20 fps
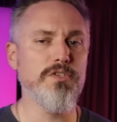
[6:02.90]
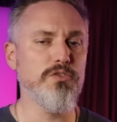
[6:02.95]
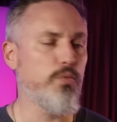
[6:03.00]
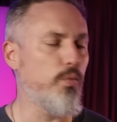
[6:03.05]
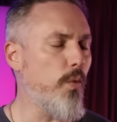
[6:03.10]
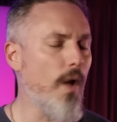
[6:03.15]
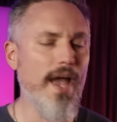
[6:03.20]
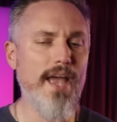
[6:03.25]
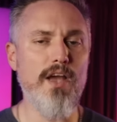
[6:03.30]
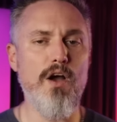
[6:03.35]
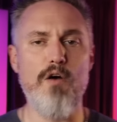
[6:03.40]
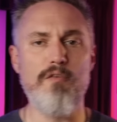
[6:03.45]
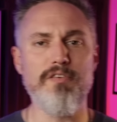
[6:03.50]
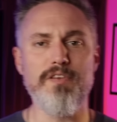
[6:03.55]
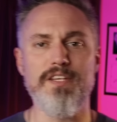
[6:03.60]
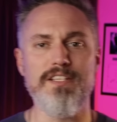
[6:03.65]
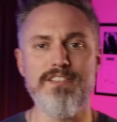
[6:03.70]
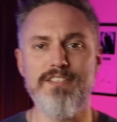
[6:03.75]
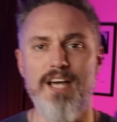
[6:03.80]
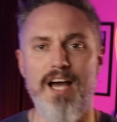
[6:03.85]
one's way
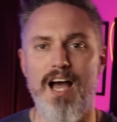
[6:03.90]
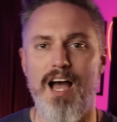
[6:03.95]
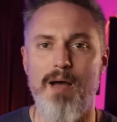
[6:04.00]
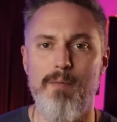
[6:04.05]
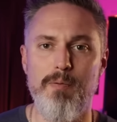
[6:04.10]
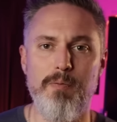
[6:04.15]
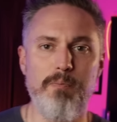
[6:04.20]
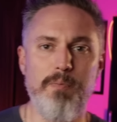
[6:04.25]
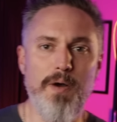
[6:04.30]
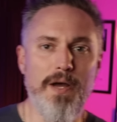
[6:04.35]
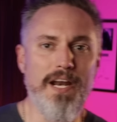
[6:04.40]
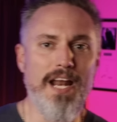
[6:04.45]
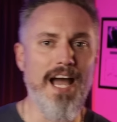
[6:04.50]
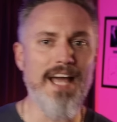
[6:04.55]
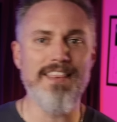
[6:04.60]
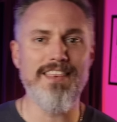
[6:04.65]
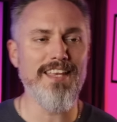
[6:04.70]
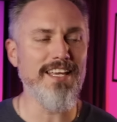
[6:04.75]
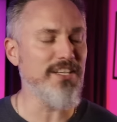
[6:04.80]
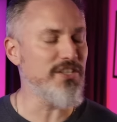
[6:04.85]
over the top, but
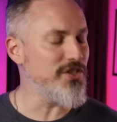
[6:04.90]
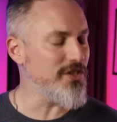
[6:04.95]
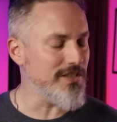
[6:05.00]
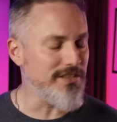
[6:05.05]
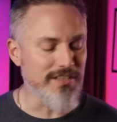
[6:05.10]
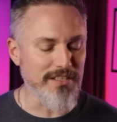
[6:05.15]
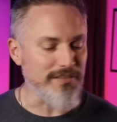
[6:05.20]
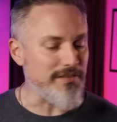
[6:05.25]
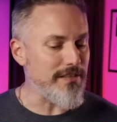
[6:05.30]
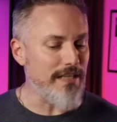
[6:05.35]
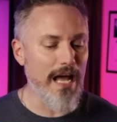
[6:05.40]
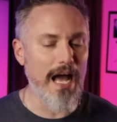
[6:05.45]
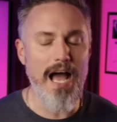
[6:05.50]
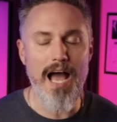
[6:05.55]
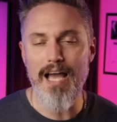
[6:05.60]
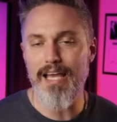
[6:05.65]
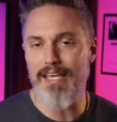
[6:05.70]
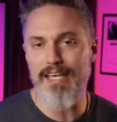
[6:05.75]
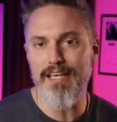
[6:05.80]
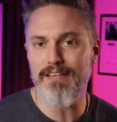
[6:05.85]
I think just does
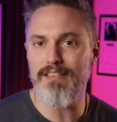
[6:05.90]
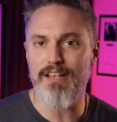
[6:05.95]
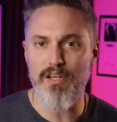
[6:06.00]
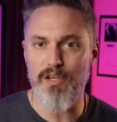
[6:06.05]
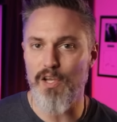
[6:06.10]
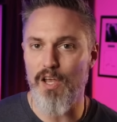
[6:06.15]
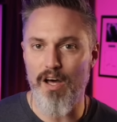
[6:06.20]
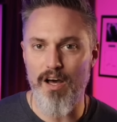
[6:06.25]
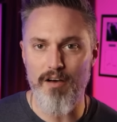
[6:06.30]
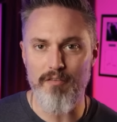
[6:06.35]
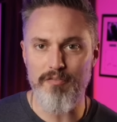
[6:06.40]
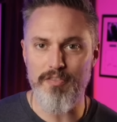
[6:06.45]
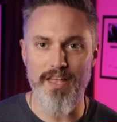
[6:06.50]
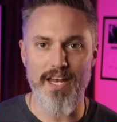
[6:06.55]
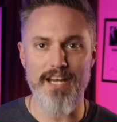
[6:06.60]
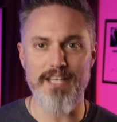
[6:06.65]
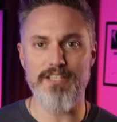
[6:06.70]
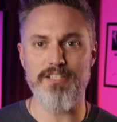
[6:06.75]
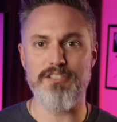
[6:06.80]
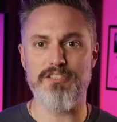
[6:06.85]
not get the love that it